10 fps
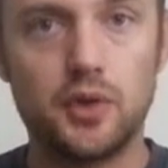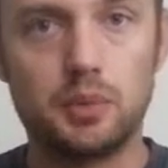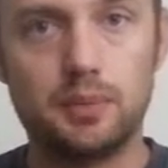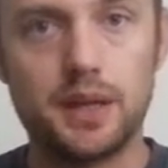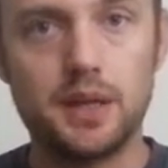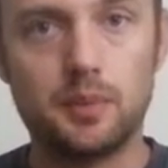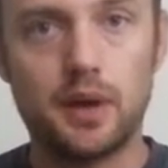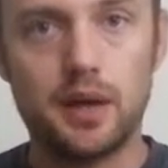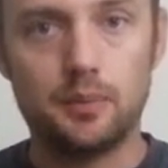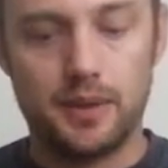super picky
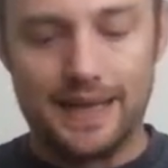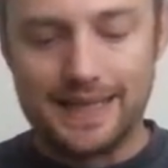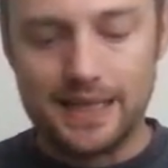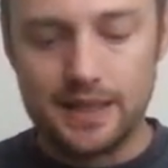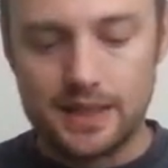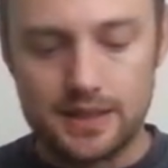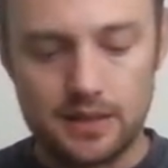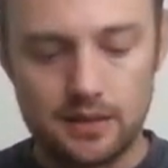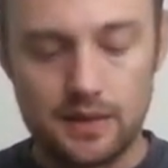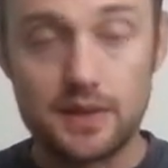about it, but I needed
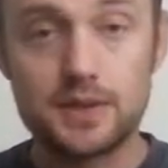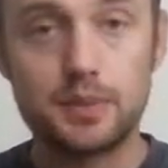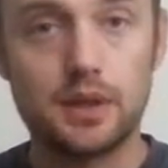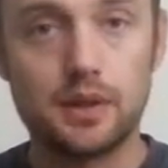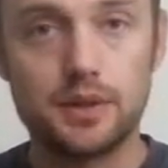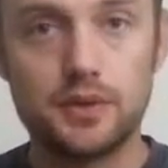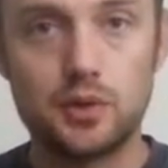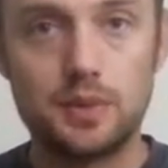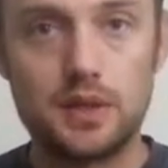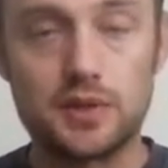it in this build
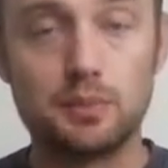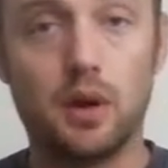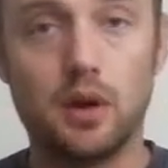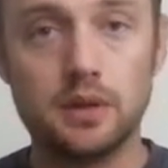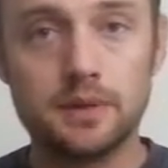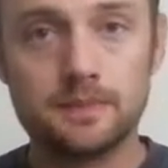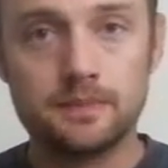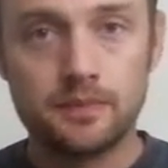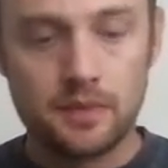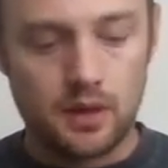to be small.
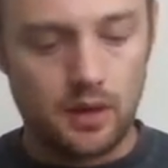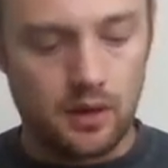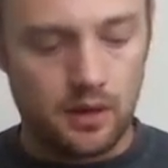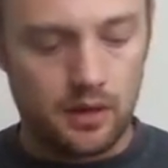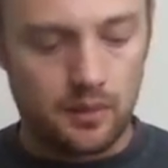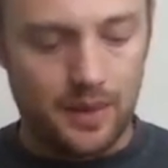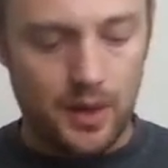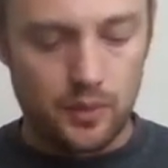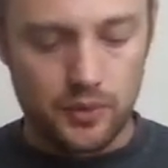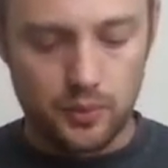
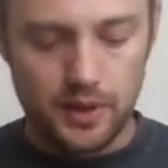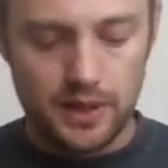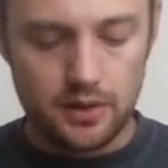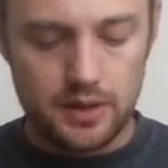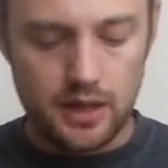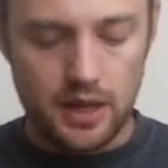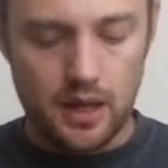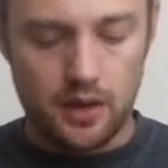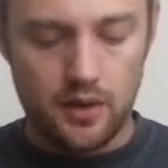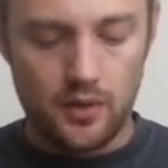I was really looking
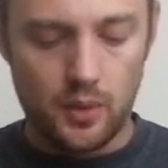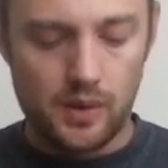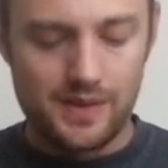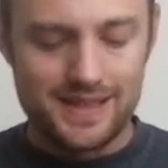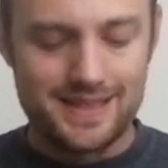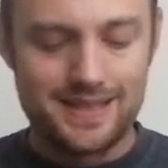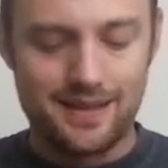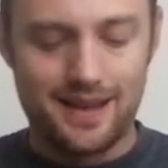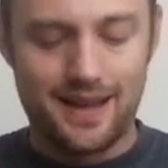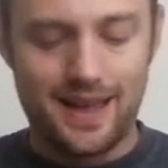at another one that did
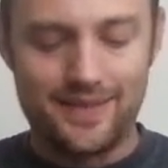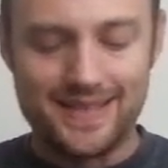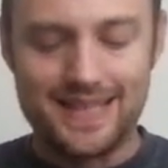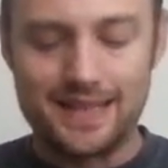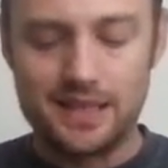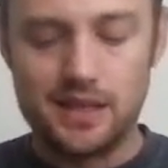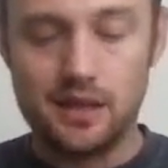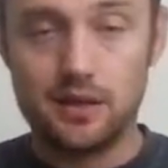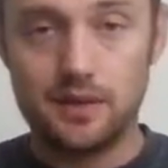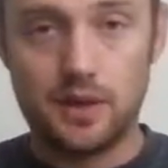not have a 10 key
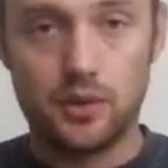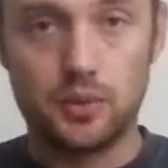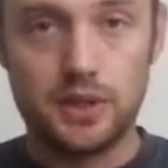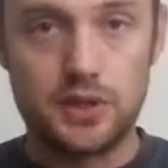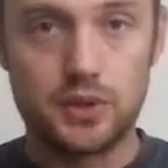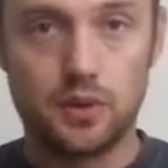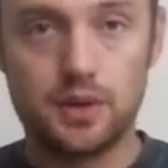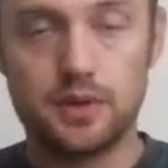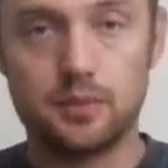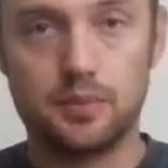on it, that was really
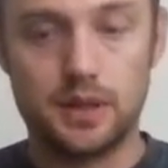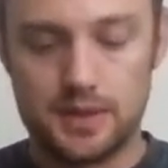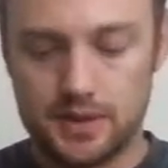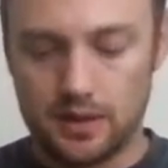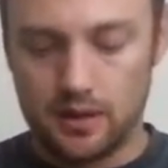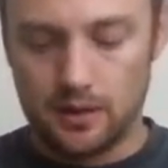short, but